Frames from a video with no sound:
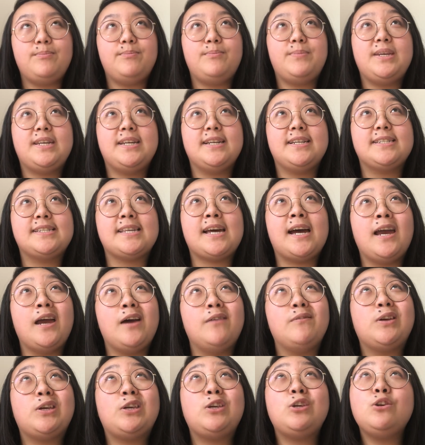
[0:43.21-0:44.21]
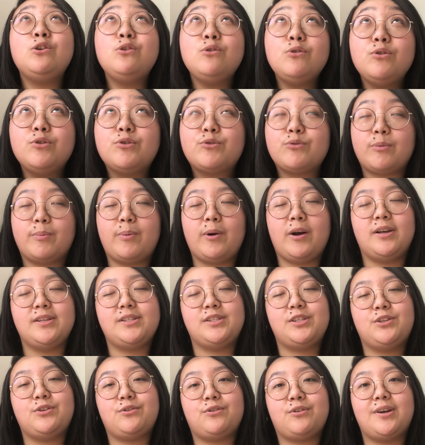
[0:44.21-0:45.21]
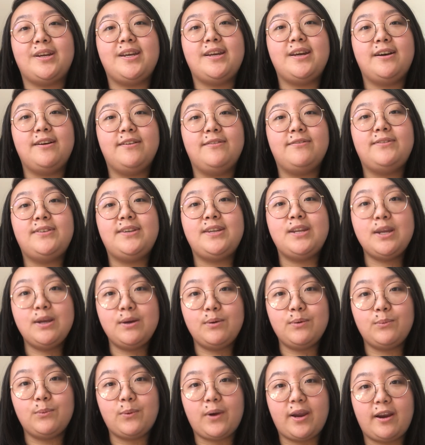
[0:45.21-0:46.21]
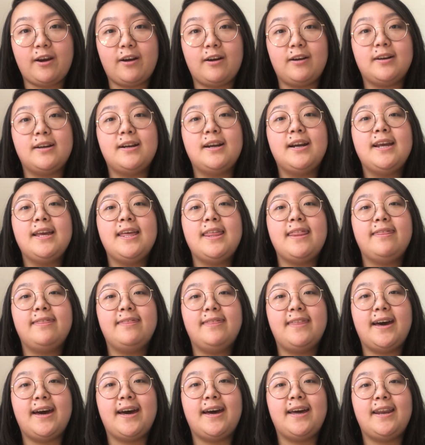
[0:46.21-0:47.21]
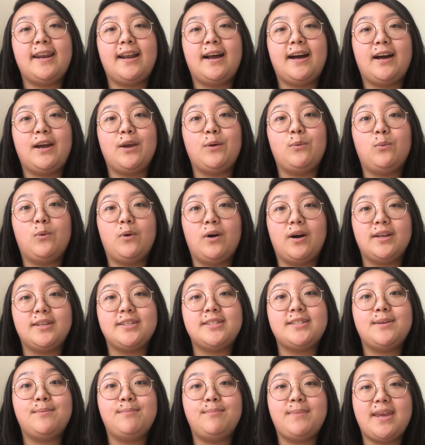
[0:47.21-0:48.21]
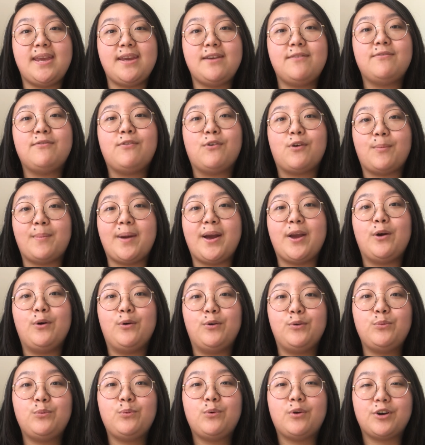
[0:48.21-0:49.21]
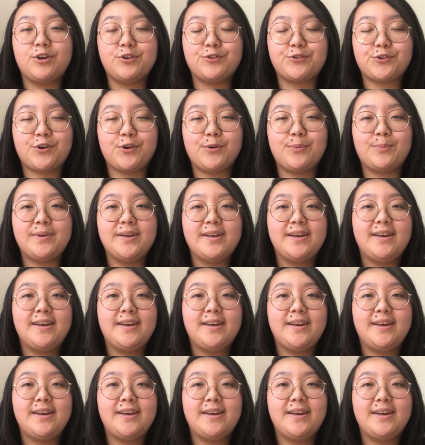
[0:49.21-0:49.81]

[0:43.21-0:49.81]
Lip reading: because I have a huge repository of knitwear that I want to make for my own wardrobe.